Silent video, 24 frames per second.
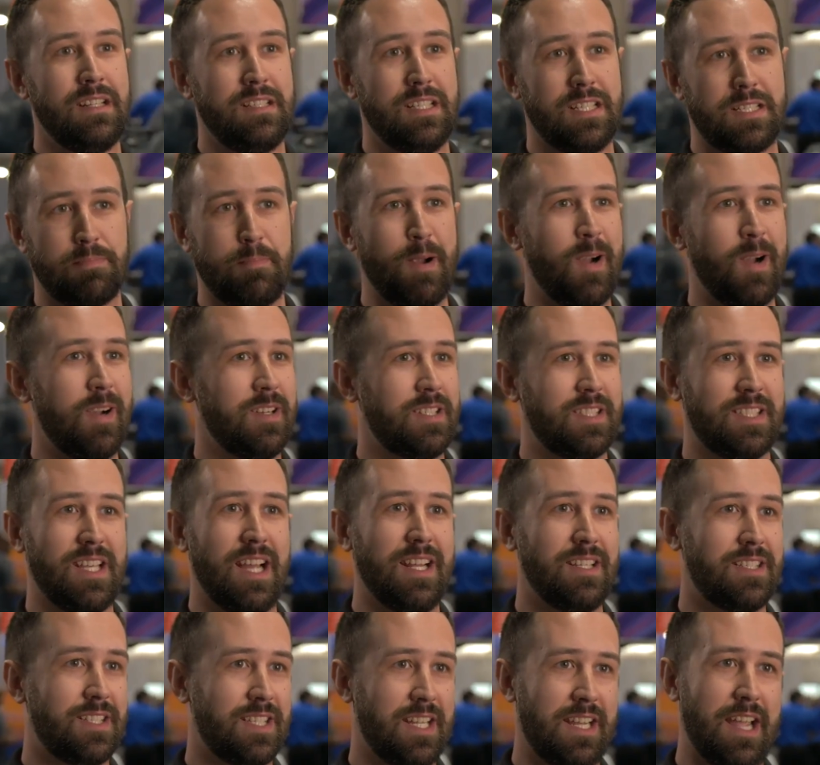disparate
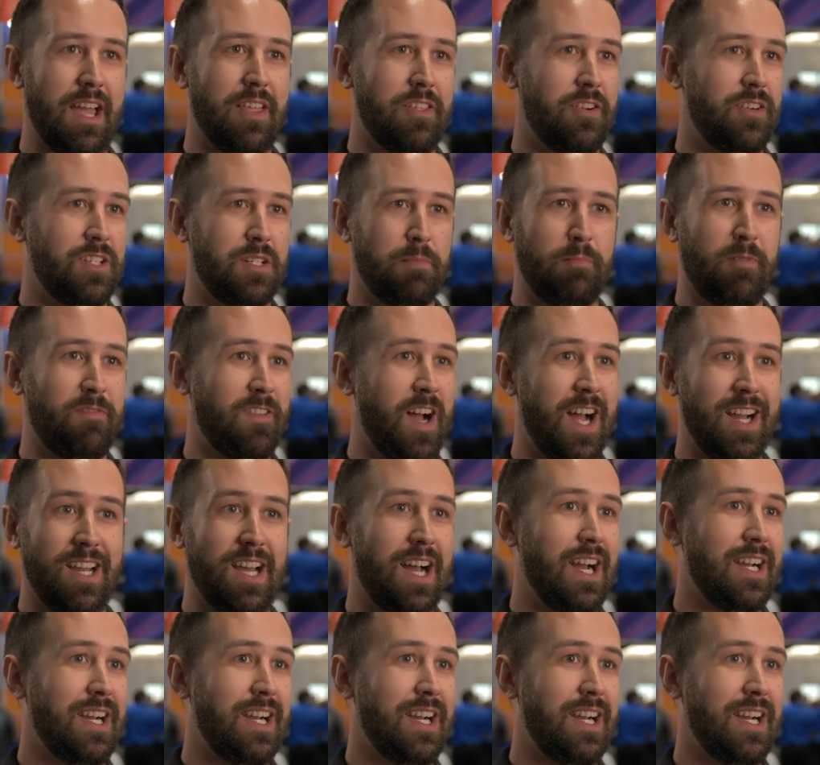sites together to provide